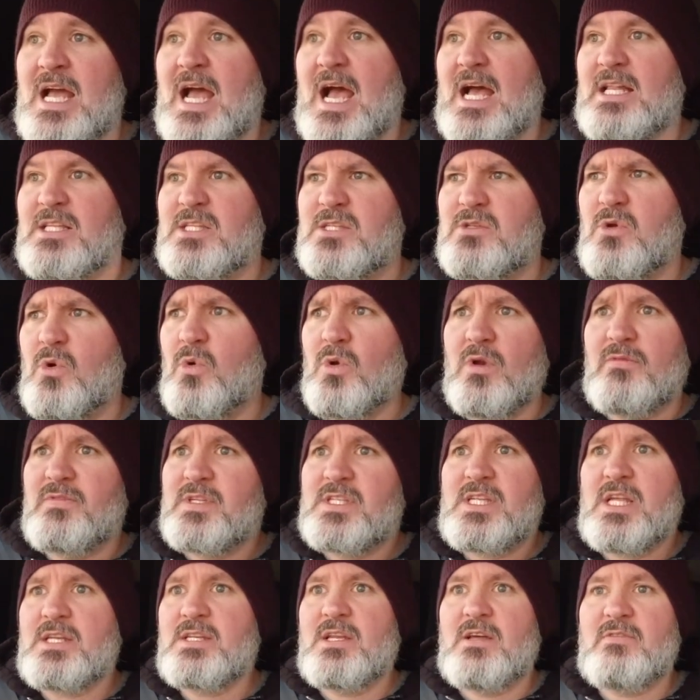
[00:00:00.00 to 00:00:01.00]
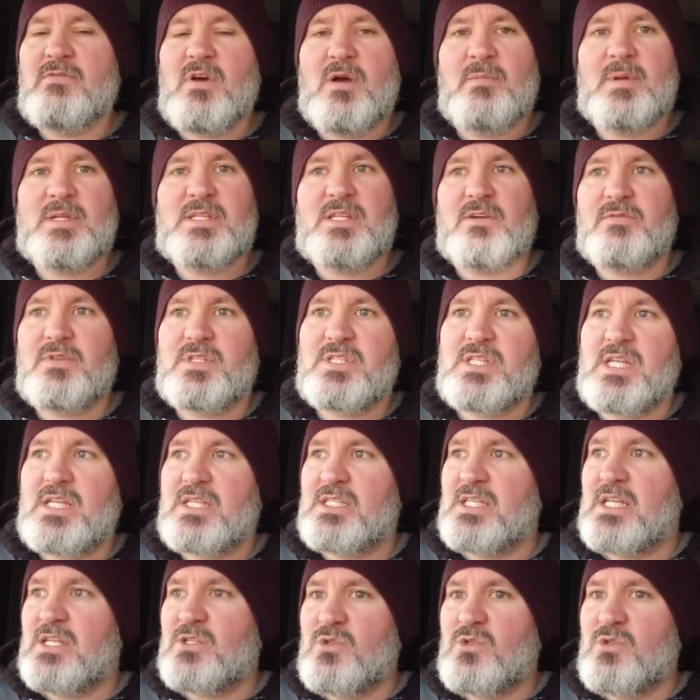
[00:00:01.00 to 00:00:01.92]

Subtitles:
and all of a sudden I find myself at 60.